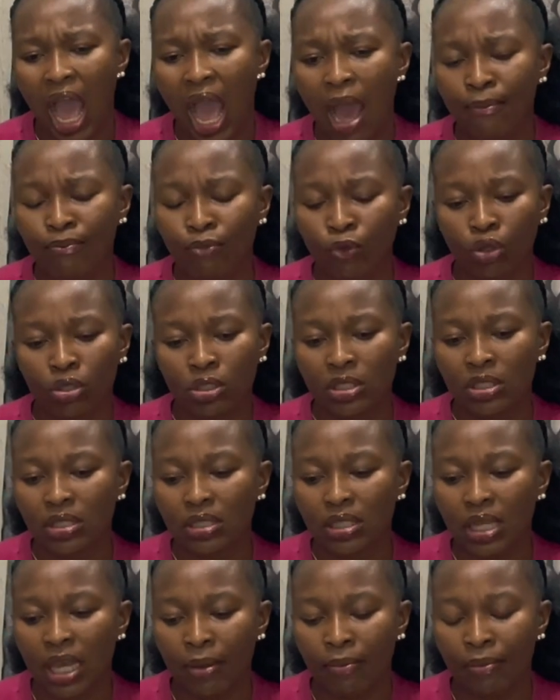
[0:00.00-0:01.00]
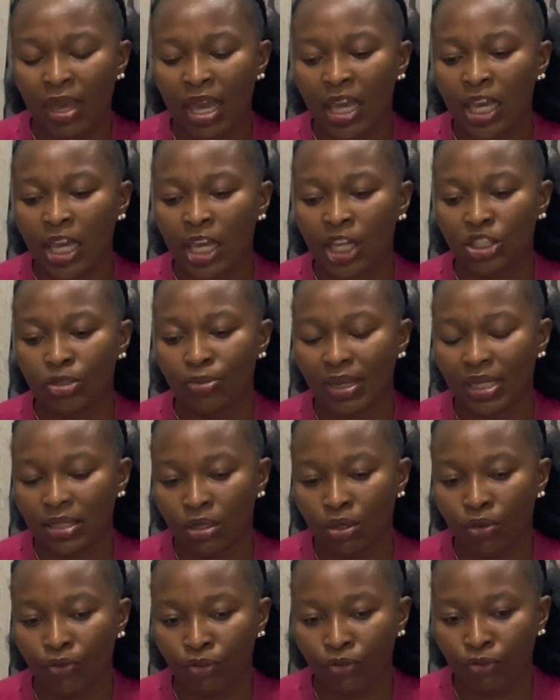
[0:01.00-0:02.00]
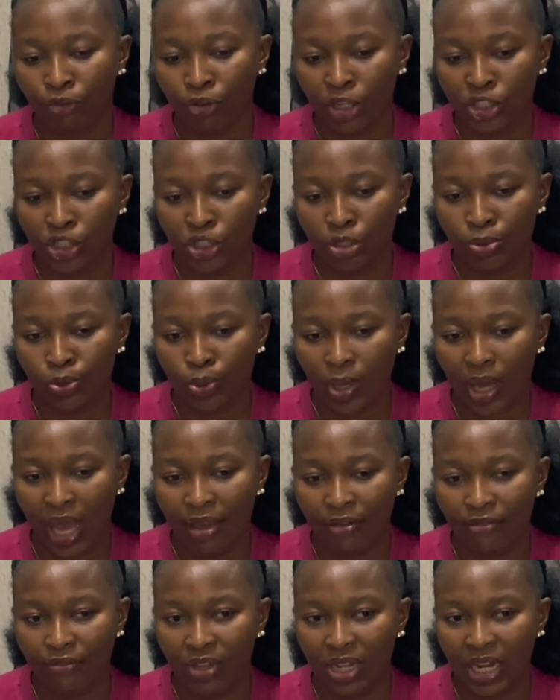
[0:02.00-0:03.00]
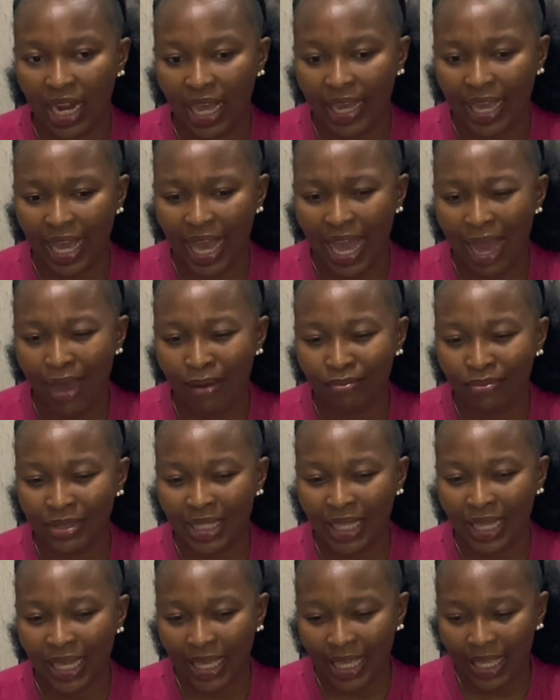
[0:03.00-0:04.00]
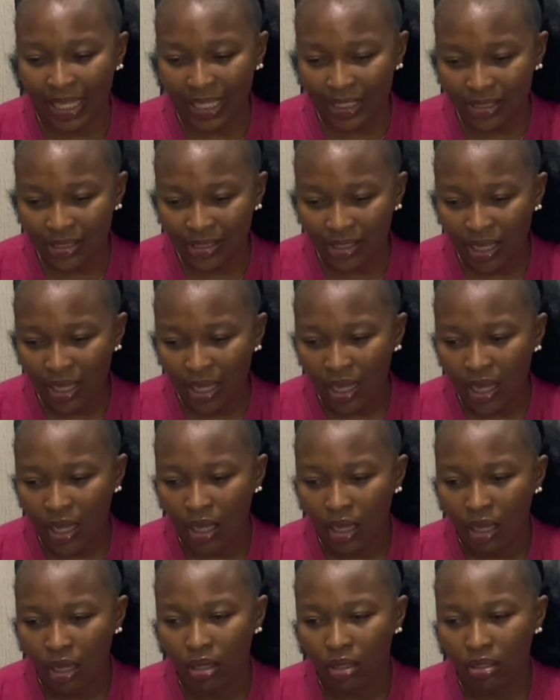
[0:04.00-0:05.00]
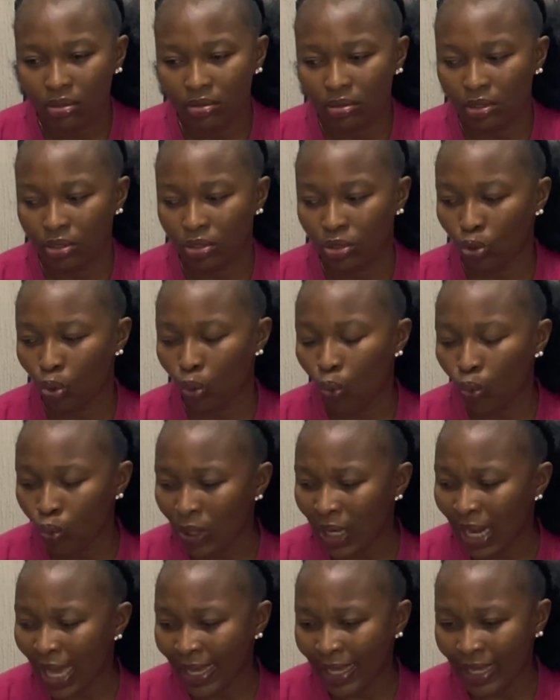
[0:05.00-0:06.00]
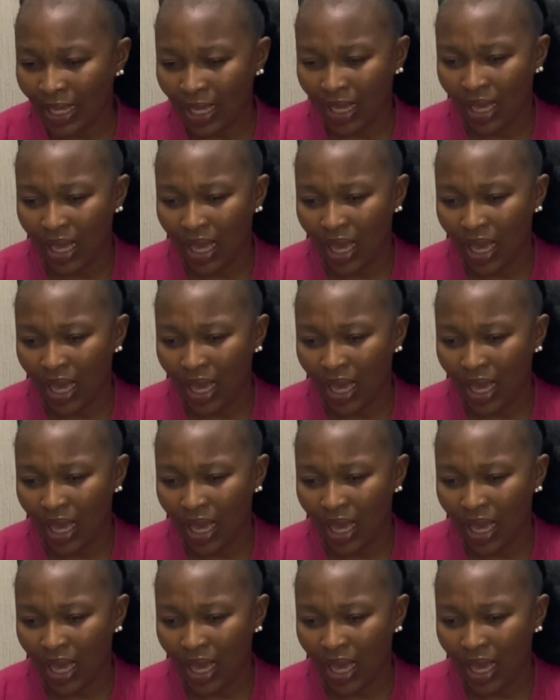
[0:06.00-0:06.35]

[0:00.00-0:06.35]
I'm not engaging myself in friendships where I feel like I'm taking the toll, like